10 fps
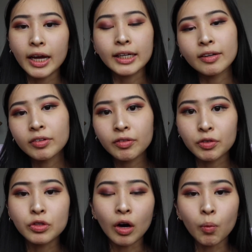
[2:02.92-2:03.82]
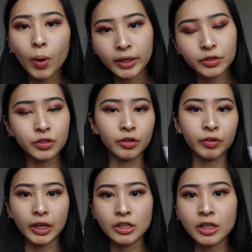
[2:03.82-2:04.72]
and even if you don't want the
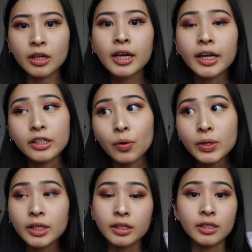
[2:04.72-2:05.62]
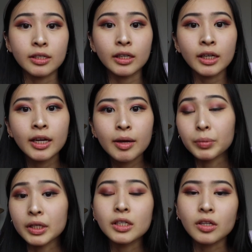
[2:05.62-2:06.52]
certification, it's always good to study
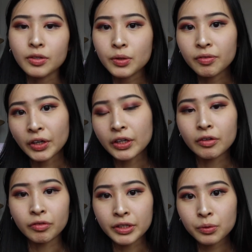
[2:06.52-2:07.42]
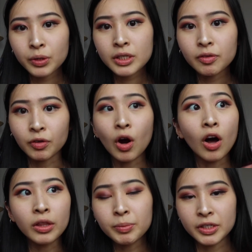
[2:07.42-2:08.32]
because it's also a very good resource for
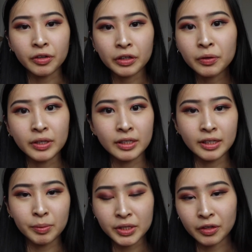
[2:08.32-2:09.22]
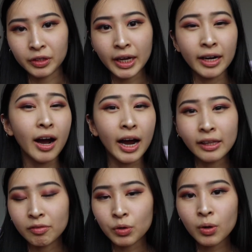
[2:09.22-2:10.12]
all the material in cybersecurity at a high
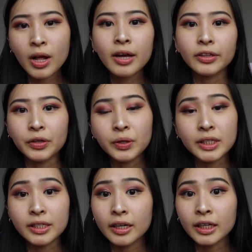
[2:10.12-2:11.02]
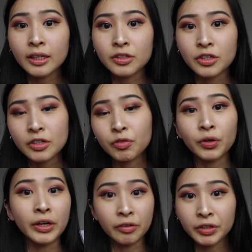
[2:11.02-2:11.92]
level that you can study just
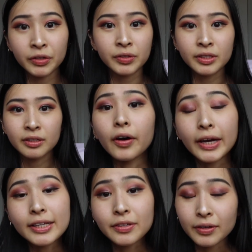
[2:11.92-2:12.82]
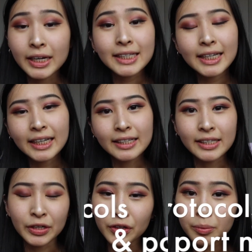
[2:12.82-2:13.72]
for interviews. Okay, so the next thing is
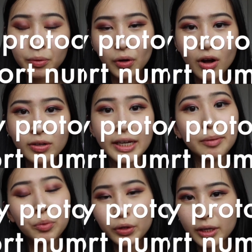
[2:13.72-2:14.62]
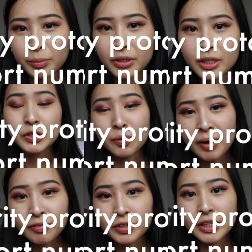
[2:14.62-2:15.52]
security protocols and port numbers. So in
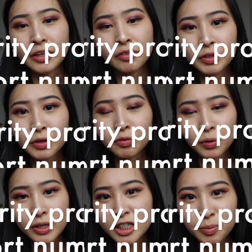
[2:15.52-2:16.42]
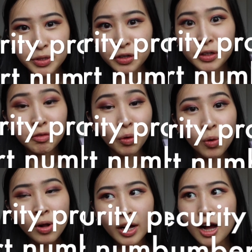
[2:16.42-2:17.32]
my first interview for a cybersecurity
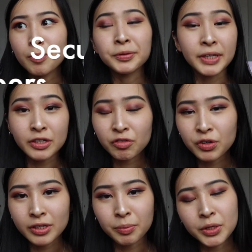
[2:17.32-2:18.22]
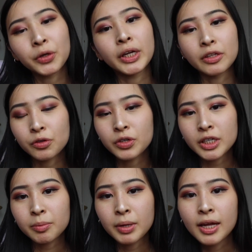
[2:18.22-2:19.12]
role, um, it was actually for a cybersecurity
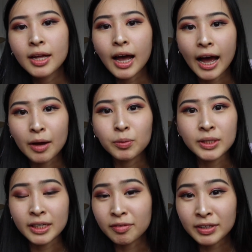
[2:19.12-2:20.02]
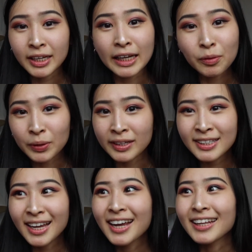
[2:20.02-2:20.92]
internship, I was given a
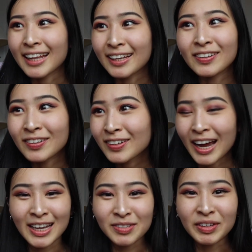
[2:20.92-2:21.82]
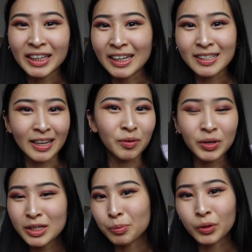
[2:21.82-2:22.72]
quiz that literally asked me things like,
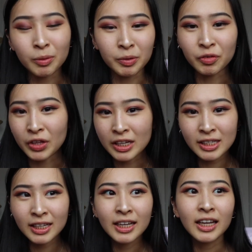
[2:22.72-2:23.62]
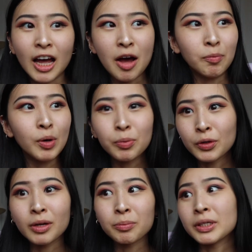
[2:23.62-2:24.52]
what is the port number for this? Um, what
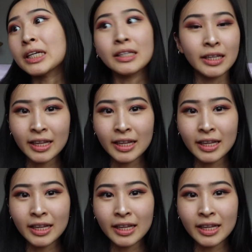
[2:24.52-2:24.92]
port number is